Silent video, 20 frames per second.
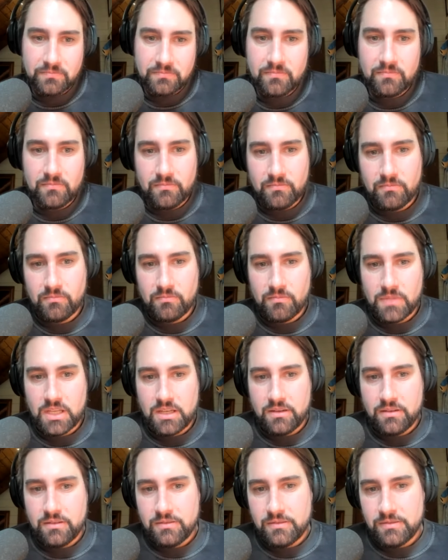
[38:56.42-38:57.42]

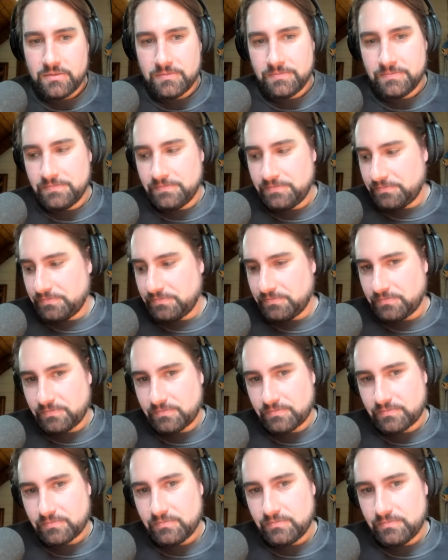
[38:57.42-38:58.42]

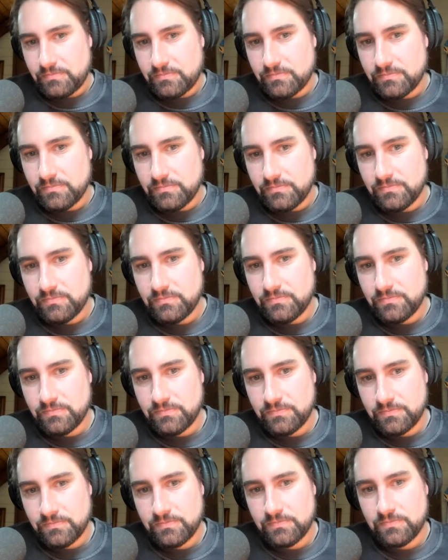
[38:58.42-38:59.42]

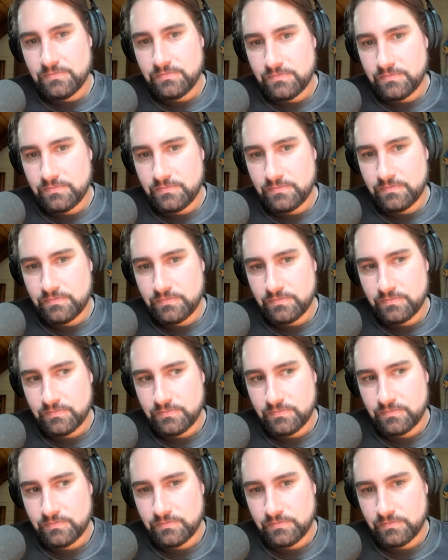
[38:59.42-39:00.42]

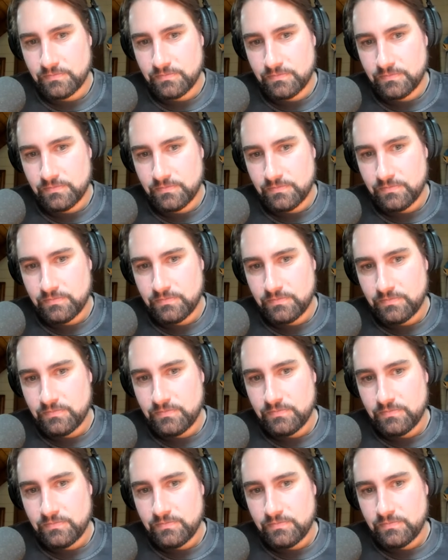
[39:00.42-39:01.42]

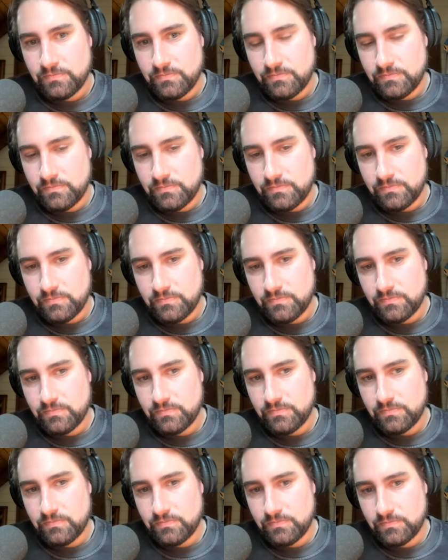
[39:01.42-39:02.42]

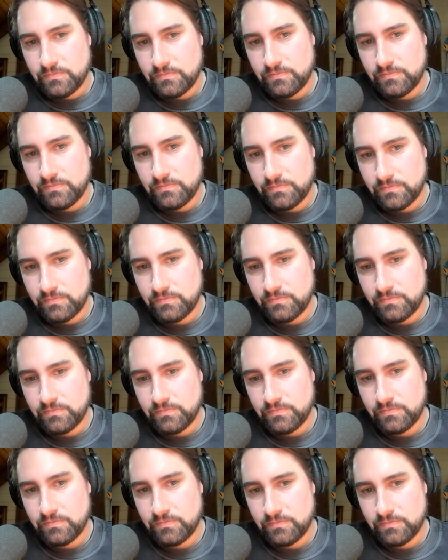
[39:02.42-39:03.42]

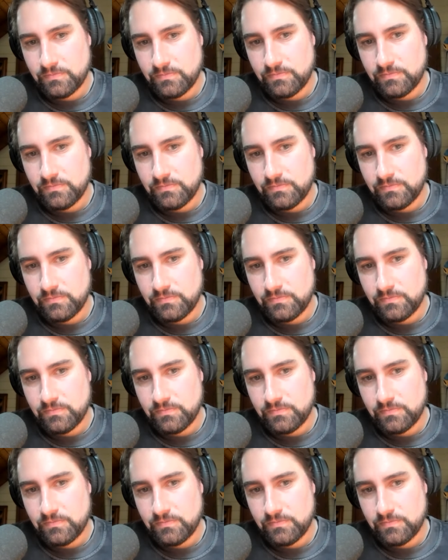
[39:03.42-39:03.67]
(silent)